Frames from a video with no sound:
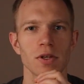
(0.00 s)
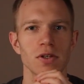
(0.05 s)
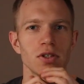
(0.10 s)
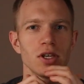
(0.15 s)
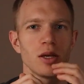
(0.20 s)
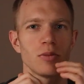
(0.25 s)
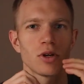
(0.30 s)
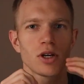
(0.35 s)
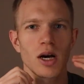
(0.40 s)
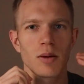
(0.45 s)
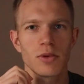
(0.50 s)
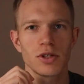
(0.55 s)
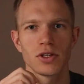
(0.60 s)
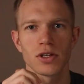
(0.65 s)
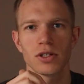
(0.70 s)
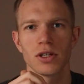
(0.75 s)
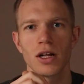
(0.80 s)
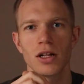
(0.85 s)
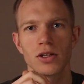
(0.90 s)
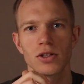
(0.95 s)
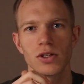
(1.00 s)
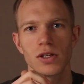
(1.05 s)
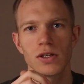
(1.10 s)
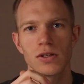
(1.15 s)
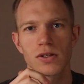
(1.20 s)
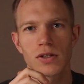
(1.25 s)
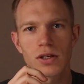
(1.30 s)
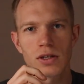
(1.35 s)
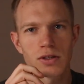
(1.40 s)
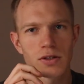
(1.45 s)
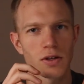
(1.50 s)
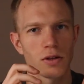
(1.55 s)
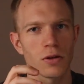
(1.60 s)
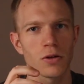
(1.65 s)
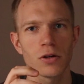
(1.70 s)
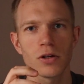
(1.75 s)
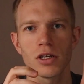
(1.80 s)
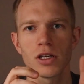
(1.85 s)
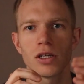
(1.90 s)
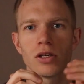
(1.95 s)
the same common technologies like
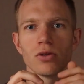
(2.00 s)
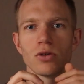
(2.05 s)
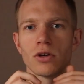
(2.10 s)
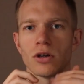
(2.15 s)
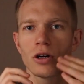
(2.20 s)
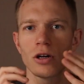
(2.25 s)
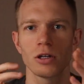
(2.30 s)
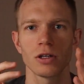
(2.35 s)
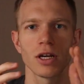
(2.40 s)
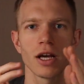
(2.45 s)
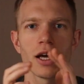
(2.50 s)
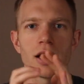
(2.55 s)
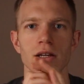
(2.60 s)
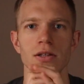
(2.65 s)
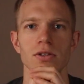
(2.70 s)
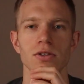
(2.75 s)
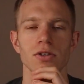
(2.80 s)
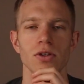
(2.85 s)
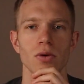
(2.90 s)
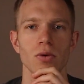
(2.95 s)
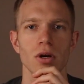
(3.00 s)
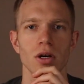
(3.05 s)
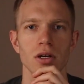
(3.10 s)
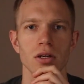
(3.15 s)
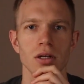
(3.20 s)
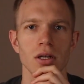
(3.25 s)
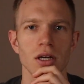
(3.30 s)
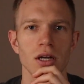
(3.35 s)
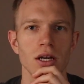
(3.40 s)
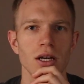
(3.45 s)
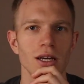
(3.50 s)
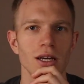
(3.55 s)
Celery or Hardhat and so on,